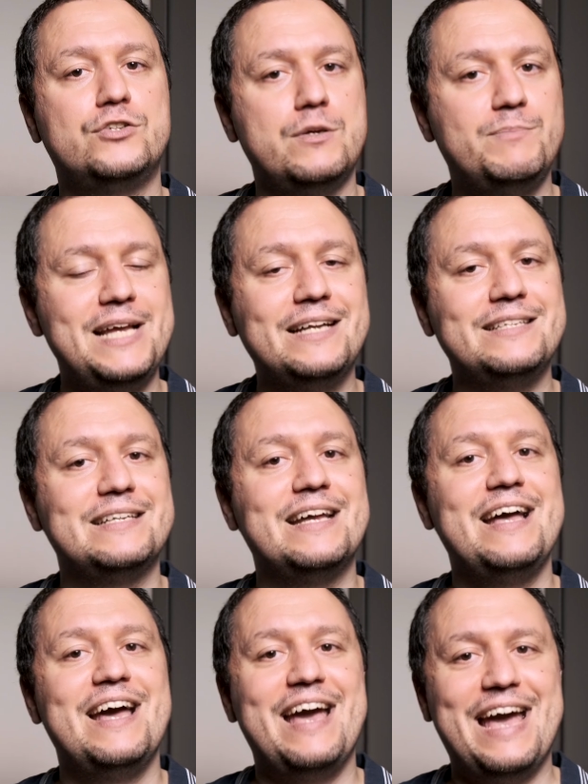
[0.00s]
subject
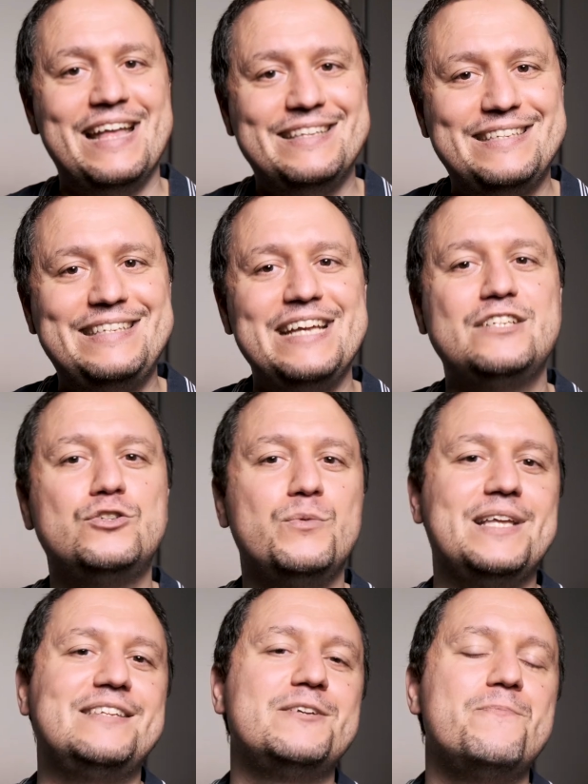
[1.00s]
and sticks to it.